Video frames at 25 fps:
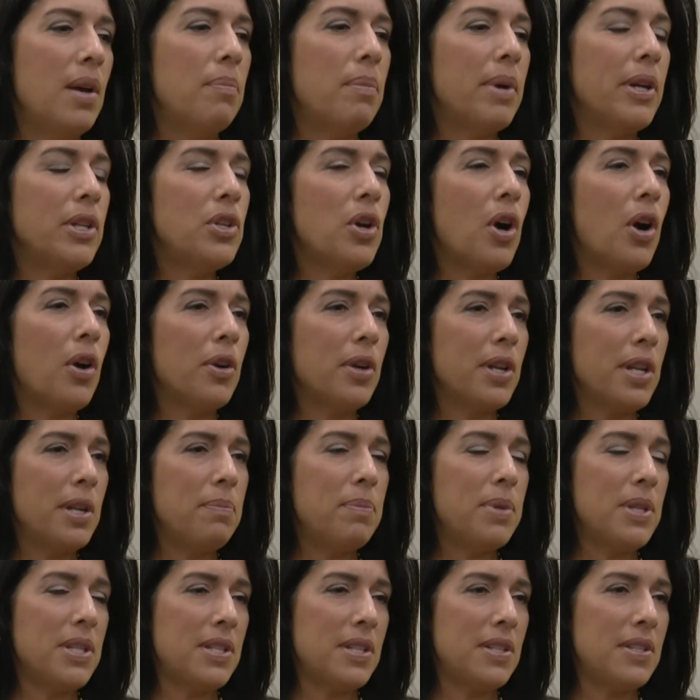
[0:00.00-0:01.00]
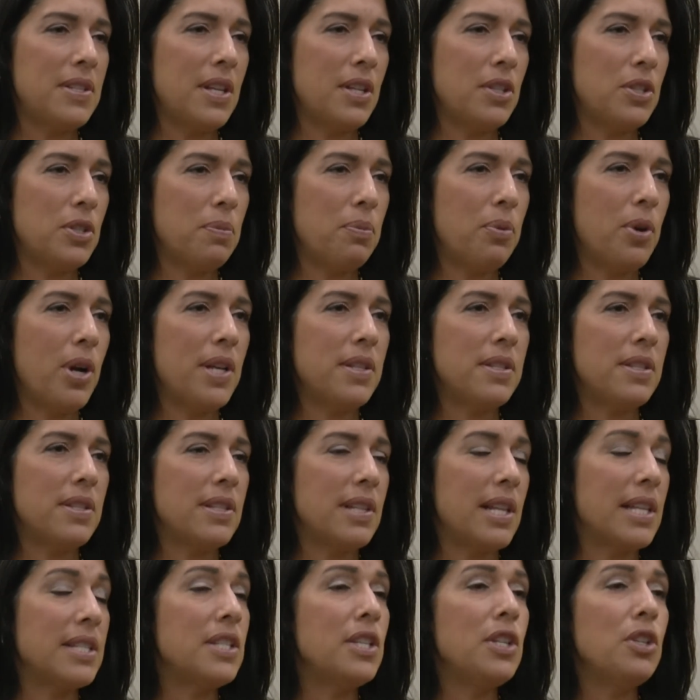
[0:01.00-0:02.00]
Minority business
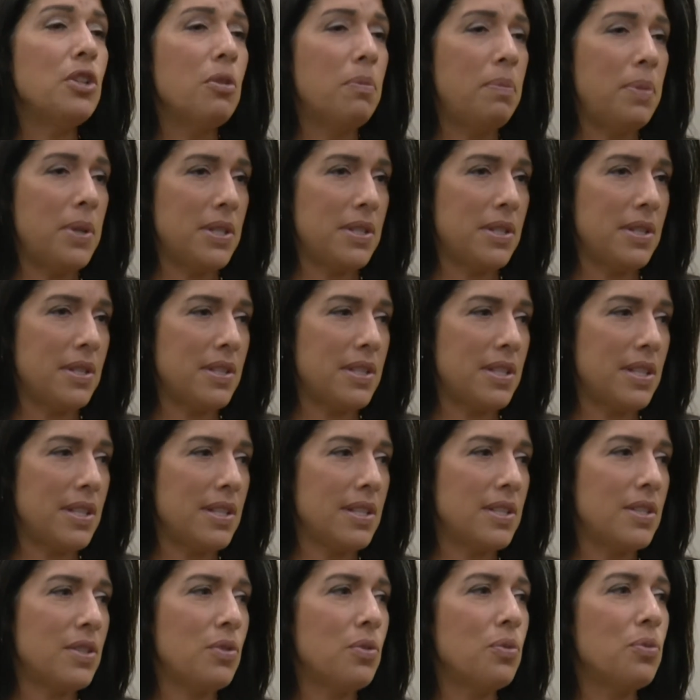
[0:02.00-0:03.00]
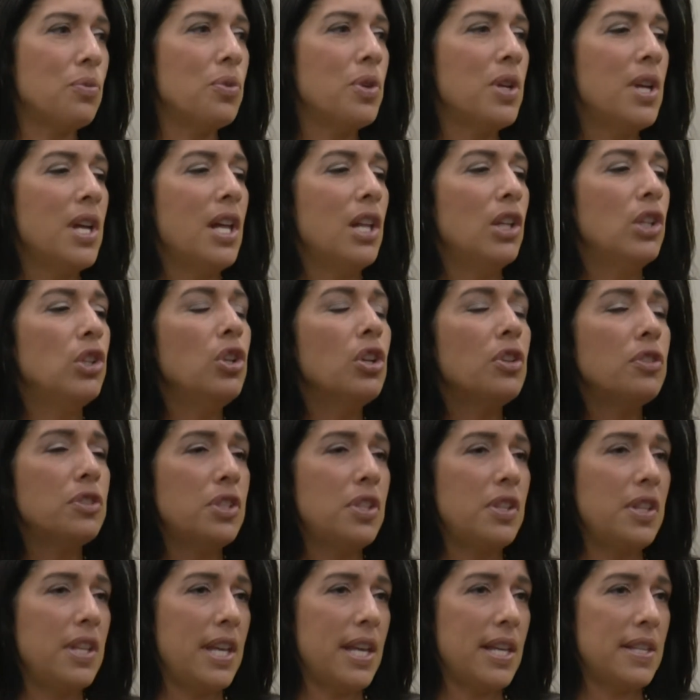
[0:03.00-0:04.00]
enterprises, Latino businesses who look
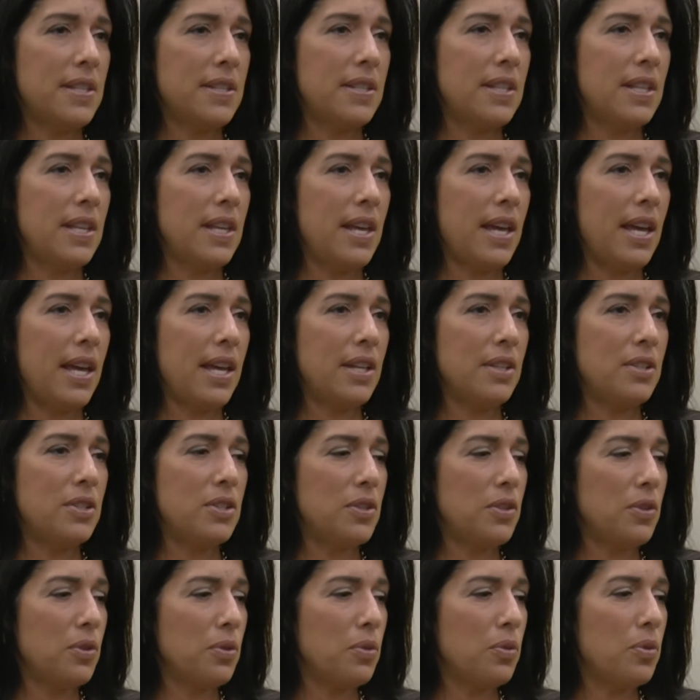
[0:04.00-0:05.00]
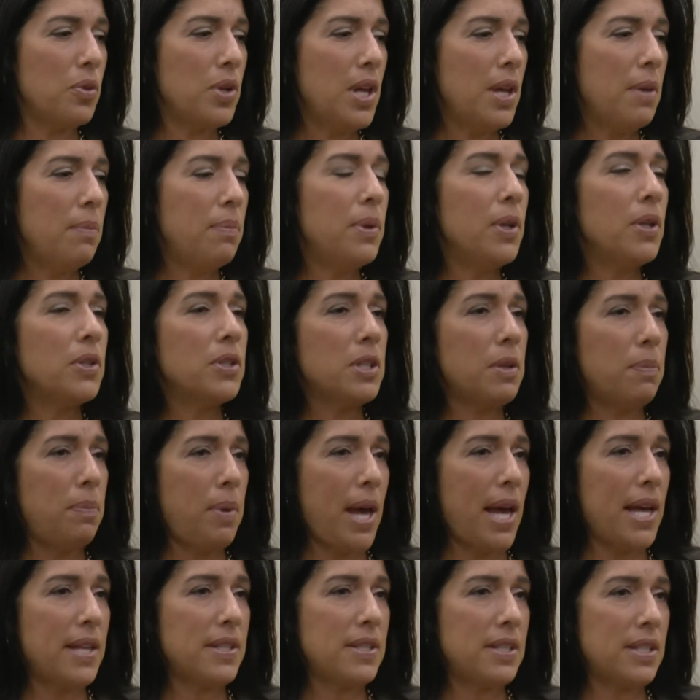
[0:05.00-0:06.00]
to the SCA to build
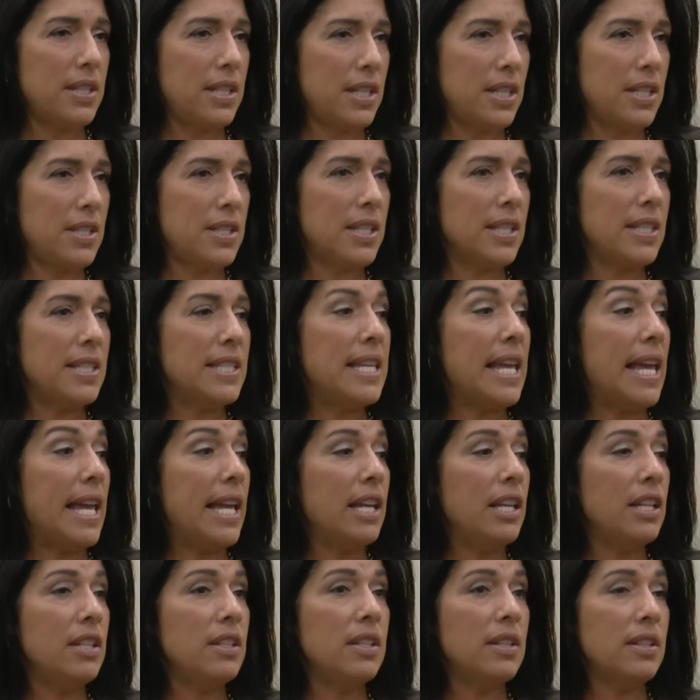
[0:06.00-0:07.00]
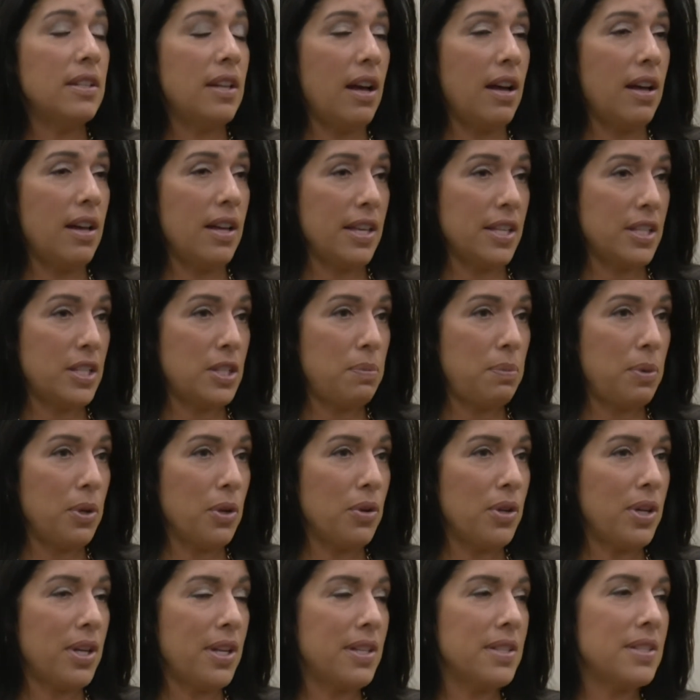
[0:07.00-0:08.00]
capacity, to gain
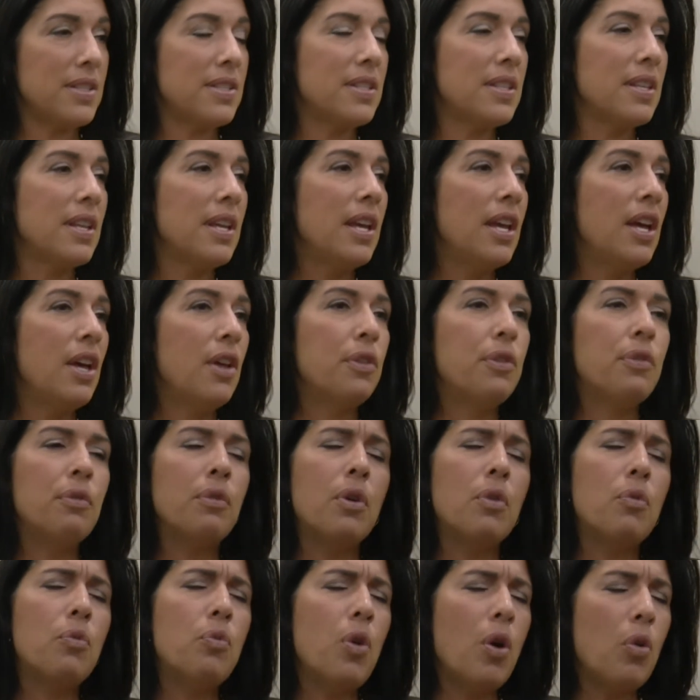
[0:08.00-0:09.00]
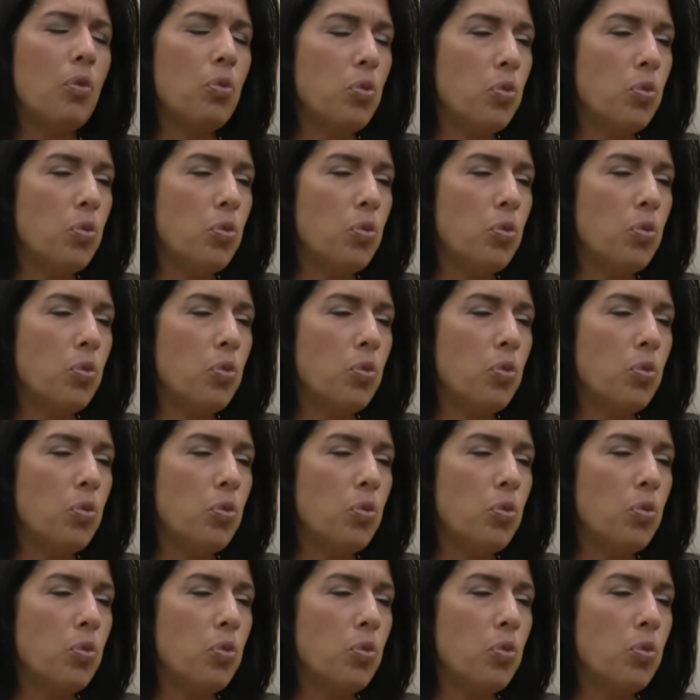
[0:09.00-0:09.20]
experience through a